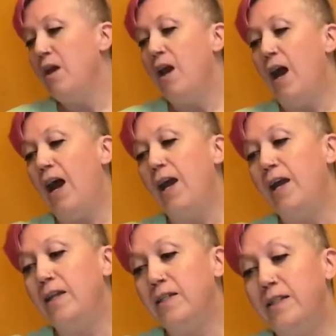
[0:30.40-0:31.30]

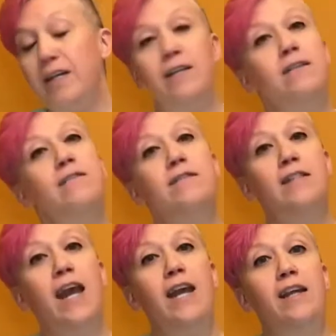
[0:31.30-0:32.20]
I did
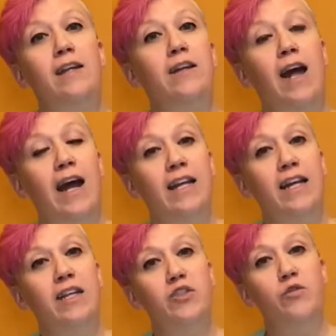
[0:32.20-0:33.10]
take little
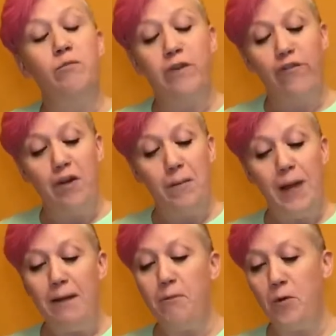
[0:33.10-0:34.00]
ideas from different
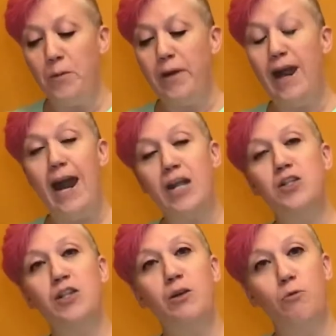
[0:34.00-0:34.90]
people, but I
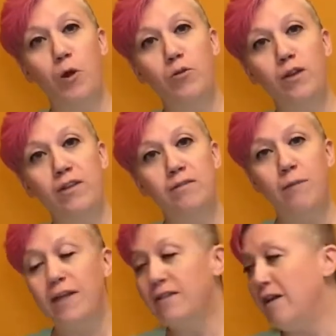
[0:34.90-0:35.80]
actually wrote this
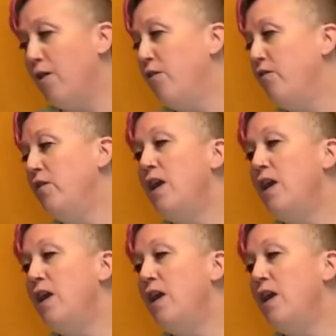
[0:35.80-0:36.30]
myself.